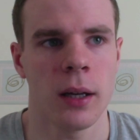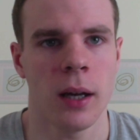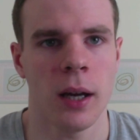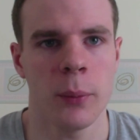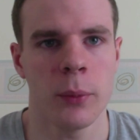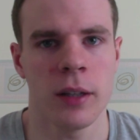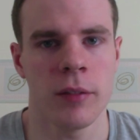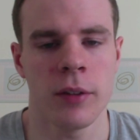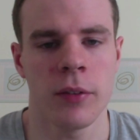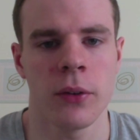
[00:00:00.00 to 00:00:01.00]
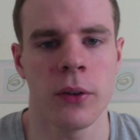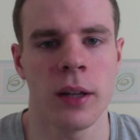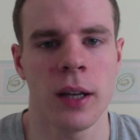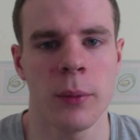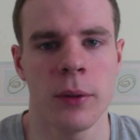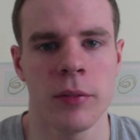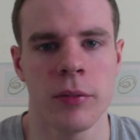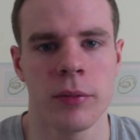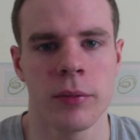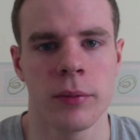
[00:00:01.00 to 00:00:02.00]
I would never have thought that I would have
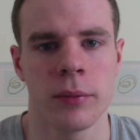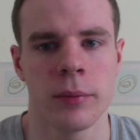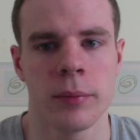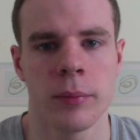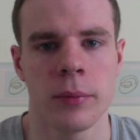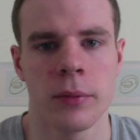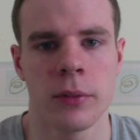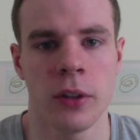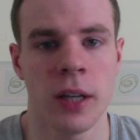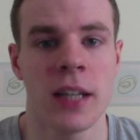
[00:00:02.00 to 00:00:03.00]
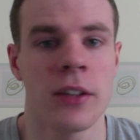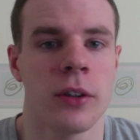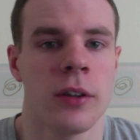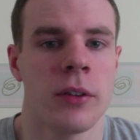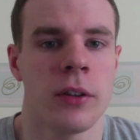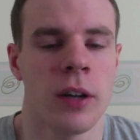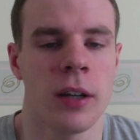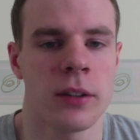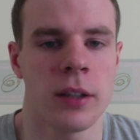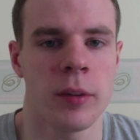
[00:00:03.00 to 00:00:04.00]
done any sort of
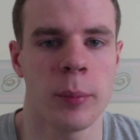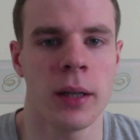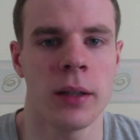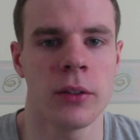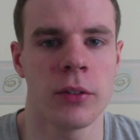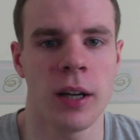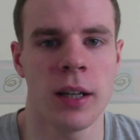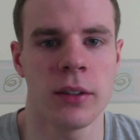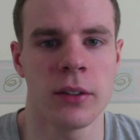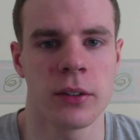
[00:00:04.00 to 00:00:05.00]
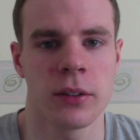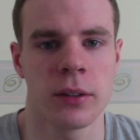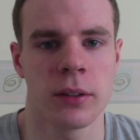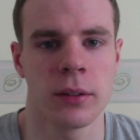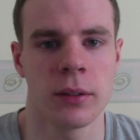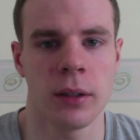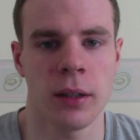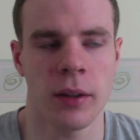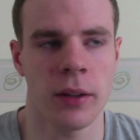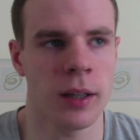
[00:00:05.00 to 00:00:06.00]
fundraising, never mind raise.
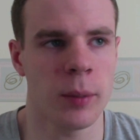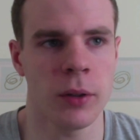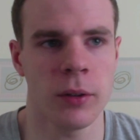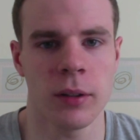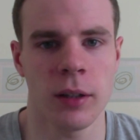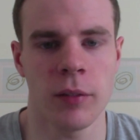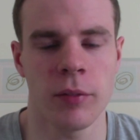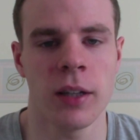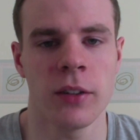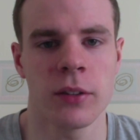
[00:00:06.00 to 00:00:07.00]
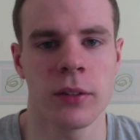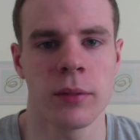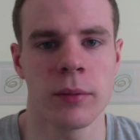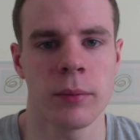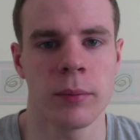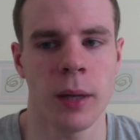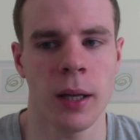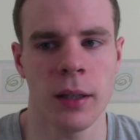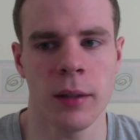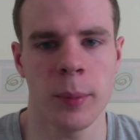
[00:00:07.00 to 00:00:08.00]
I think I've raised
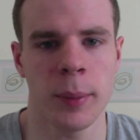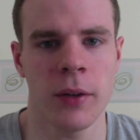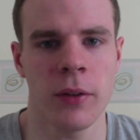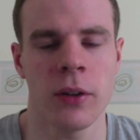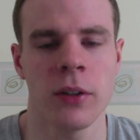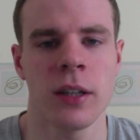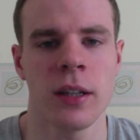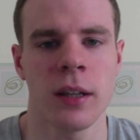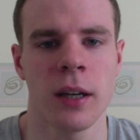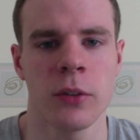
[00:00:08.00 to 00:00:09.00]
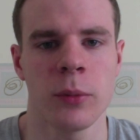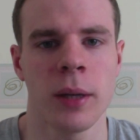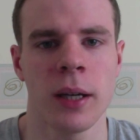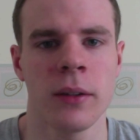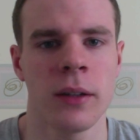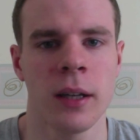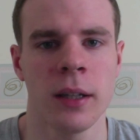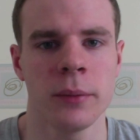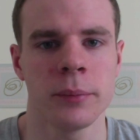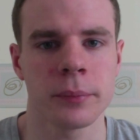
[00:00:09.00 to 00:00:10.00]
about £13,000
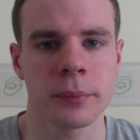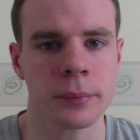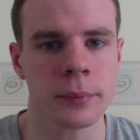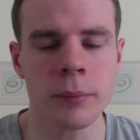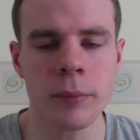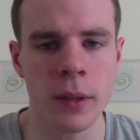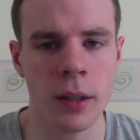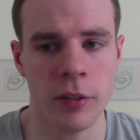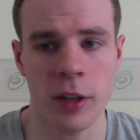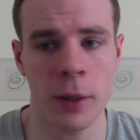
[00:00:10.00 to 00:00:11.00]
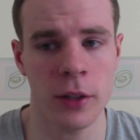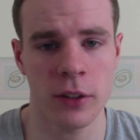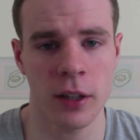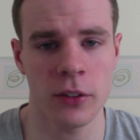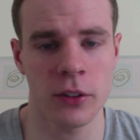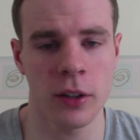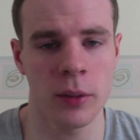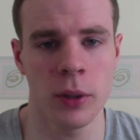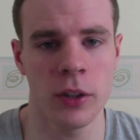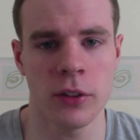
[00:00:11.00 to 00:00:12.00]
now for MS Society
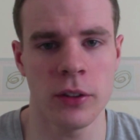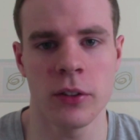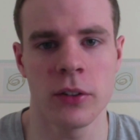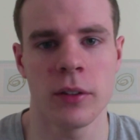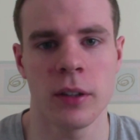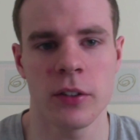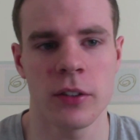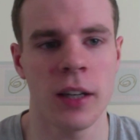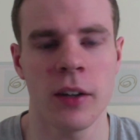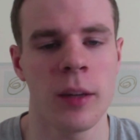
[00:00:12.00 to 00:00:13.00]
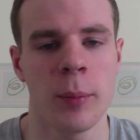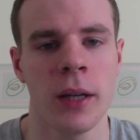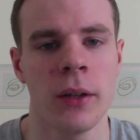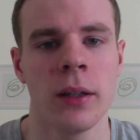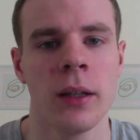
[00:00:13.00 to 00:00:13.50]
Scotland, which is a staggering amount,